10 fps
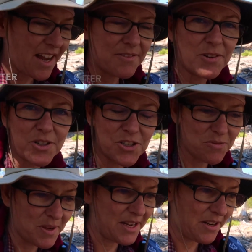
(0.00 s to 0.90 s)
off
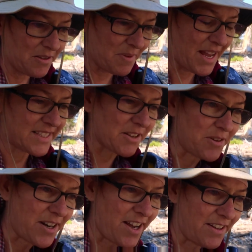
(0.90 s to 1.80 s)
Horseshoe Meadow and Matt's
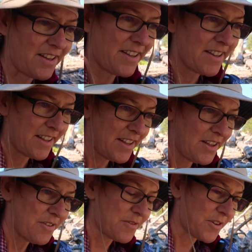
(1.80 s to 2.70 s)
going on
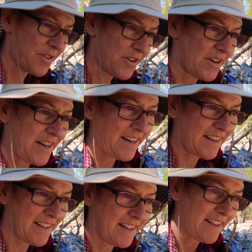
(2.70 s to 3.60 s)
further
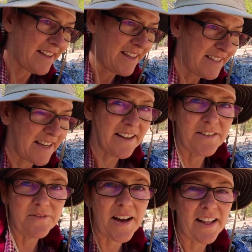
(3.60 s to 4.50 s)
to
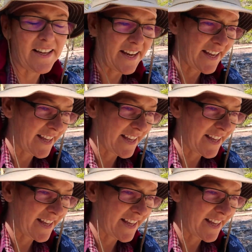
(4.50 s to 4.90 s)
Onion Valley.